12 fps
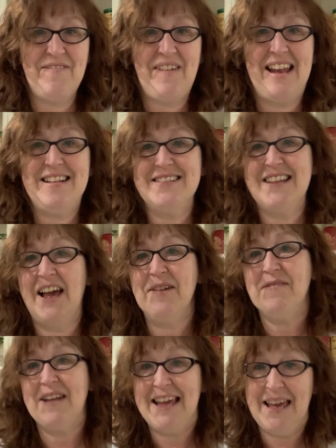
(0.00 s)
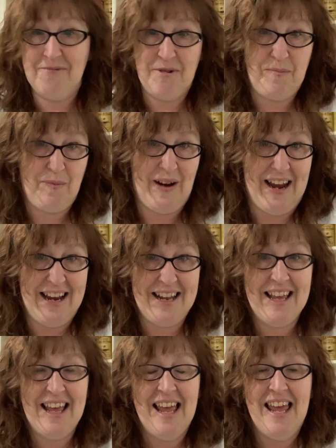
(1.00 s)
event, hopefully it will
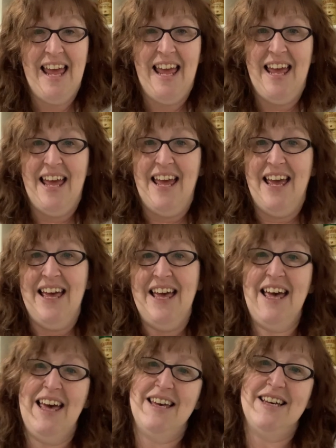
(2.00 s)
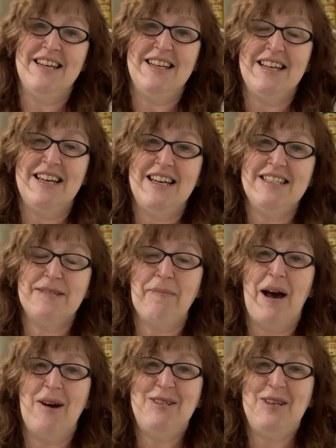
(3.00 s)
bring a
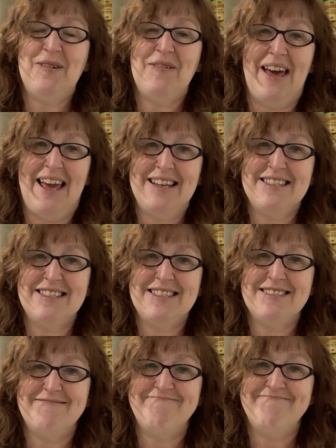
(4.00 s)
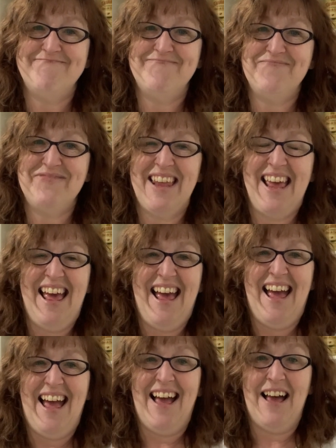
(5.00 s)
smile to your face.
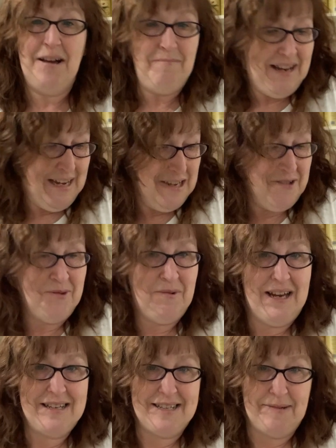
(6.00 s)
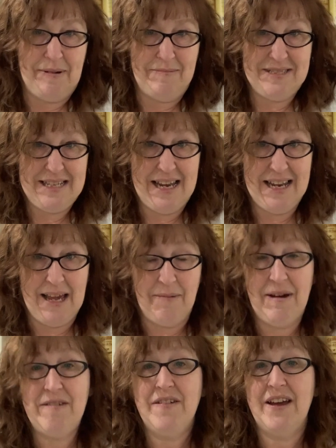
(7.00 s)
I'm leaning on the worktop. I'm standing
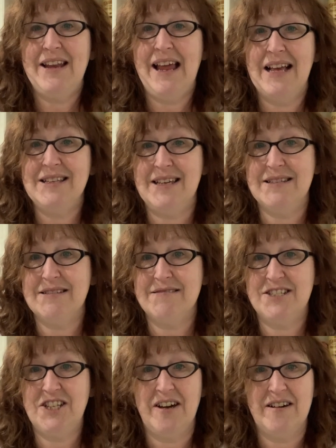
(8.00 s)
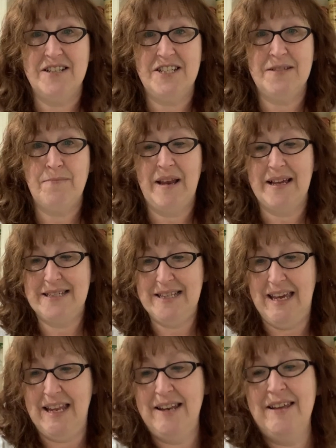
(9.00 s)
up. My phone is on charge. It's plugged
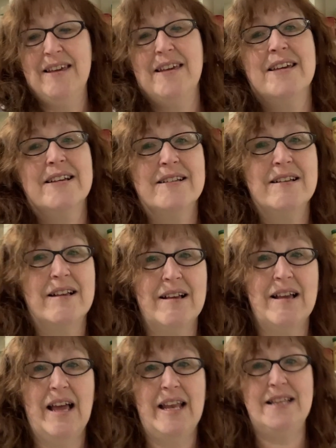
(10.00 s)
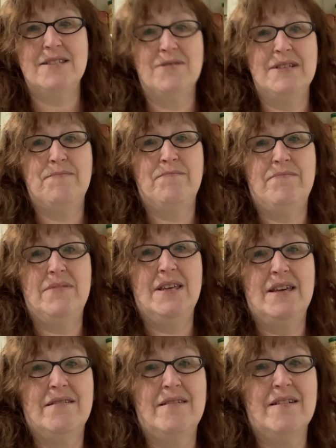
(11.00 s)
in. And it's always,
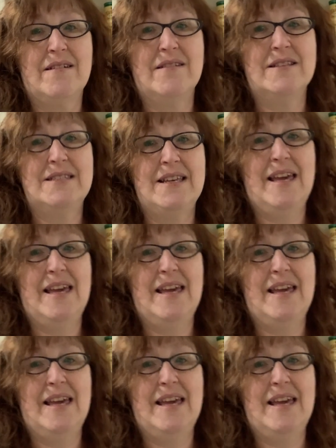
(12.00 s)
yeah, you can't see